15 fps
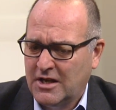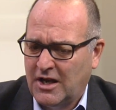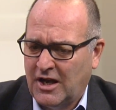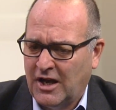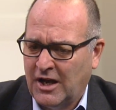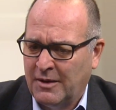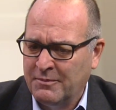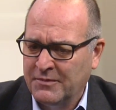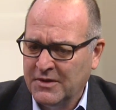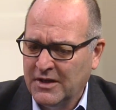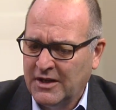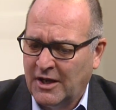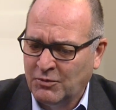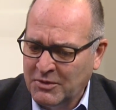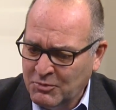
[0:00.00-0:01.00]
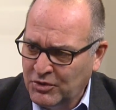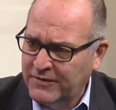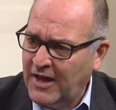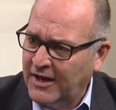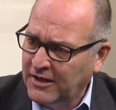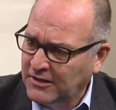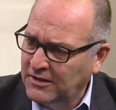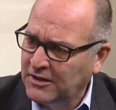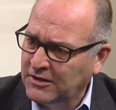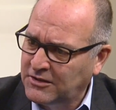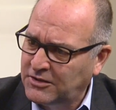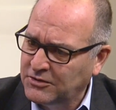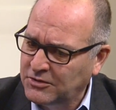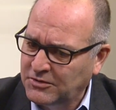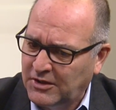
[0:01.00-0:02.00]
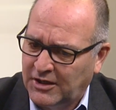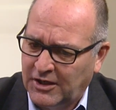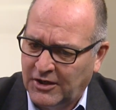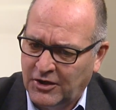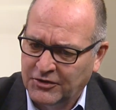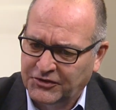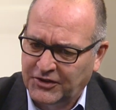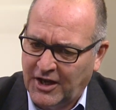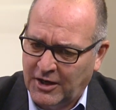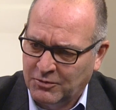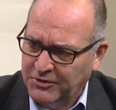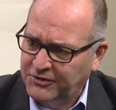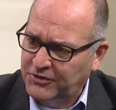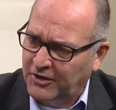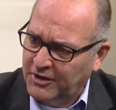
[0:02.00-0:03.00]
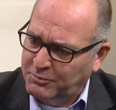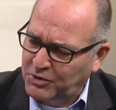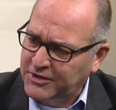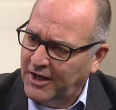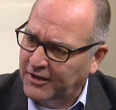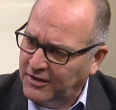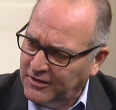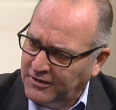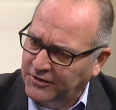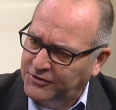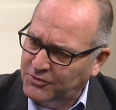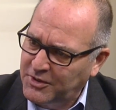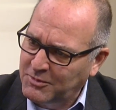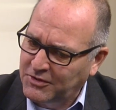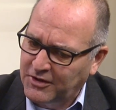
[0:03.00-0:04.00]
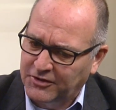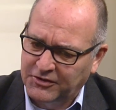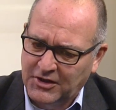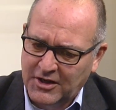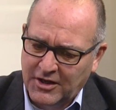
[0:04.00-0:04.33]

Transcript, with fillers: Um, and we moved that in, into uh, OCI and we started protecting and streaming those.